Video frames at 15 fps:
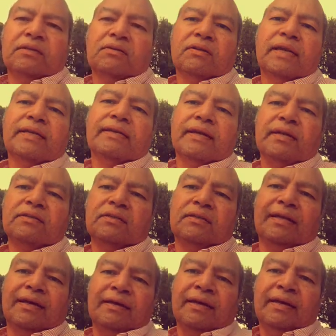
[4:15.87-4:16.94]
So that tells you
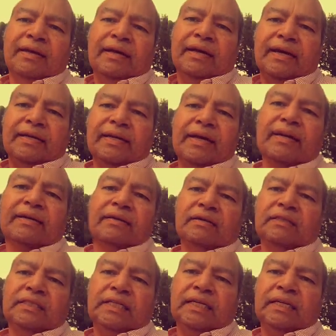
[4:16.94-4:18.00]
that identical
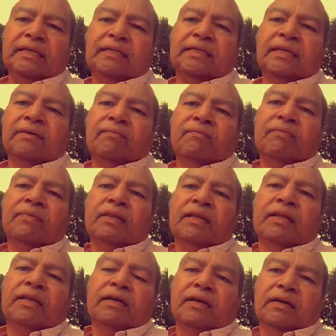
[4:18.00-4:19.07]
genes,
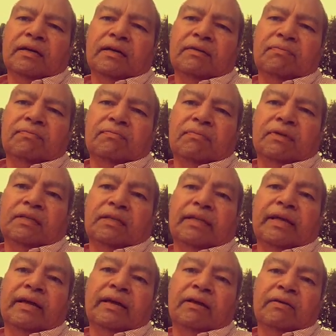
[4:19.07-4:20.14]
if
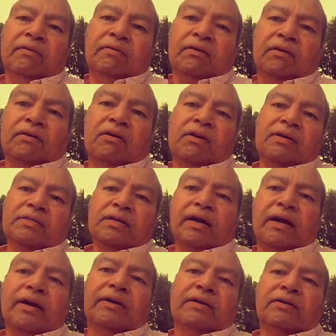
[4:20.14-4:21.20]
they cause a
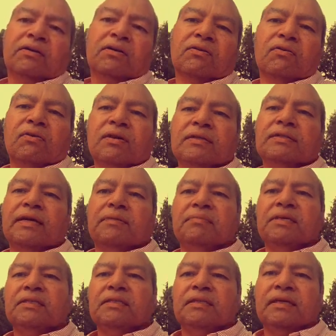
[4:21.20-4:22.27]
higher concordance, that
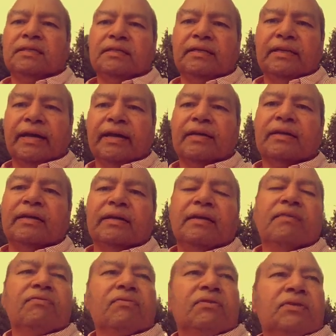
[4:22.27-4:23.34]
means it's genetically
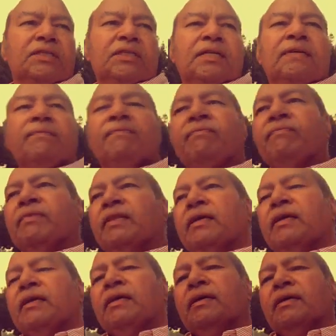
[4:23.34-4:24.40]
influenced.
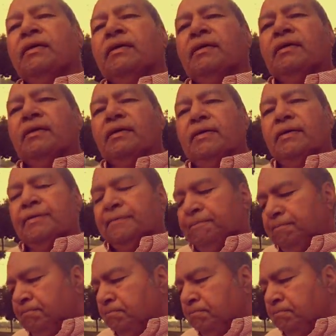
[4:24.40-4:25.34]
The